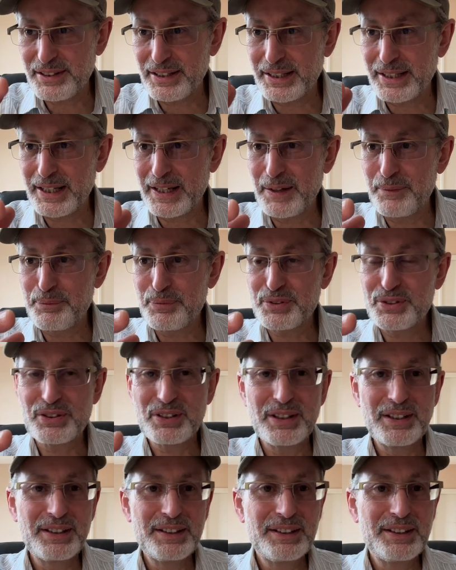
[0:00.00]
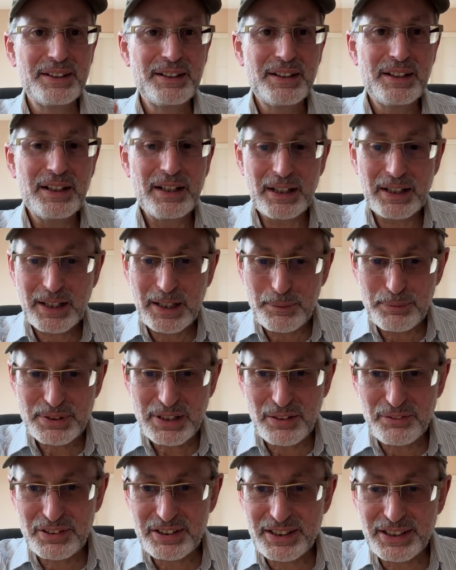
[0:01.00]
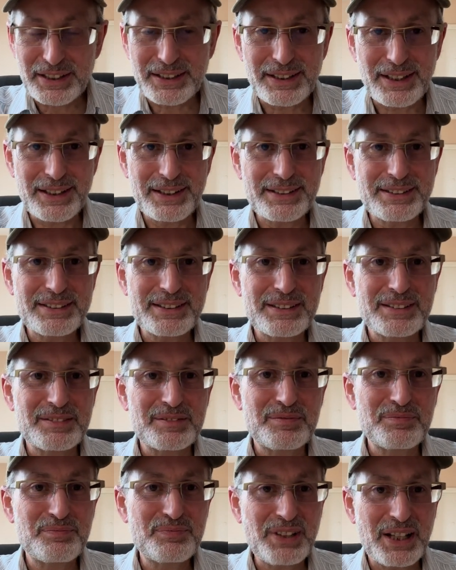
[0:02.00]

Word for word: It keeps it keeps everything nice and